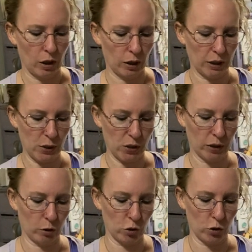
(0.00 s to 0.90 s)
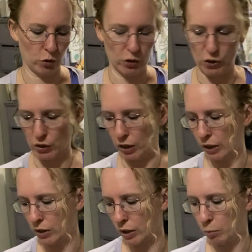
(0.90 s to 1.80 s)
unless like there's certain
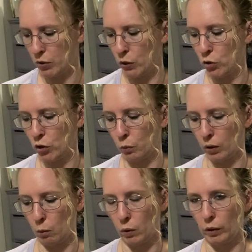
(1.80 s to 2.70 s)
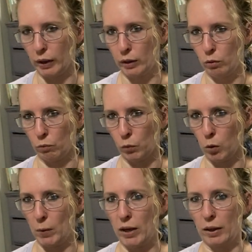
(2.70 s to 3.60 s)
designs that I'm stitching where I want like
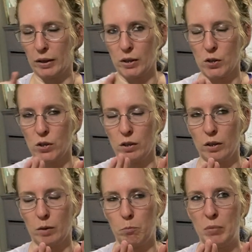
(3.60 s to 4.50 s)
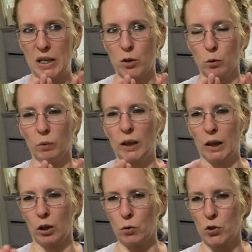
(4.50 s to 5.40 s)
uniformity, like this, the beads are really
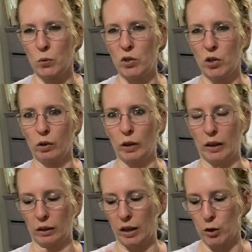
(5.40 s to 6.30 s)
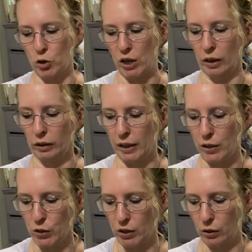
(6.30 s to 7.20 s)
close to each other, like in a lot of
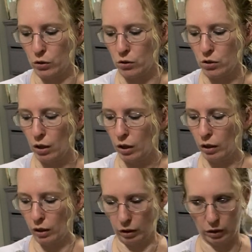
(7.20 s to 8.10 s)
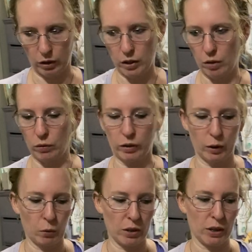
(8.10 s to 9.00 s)
chatelaine centers, then I definitely
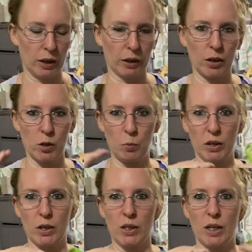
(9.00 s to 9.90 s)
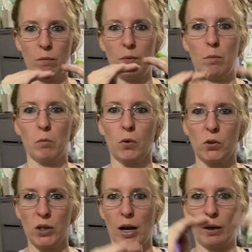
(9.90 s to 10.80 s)
want Delicas because they fit more
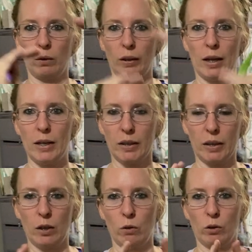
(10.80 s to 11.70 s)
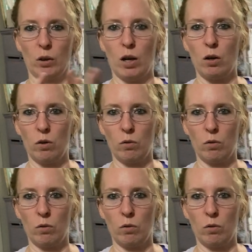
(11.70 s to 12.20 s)
tile-like, you know, and they're not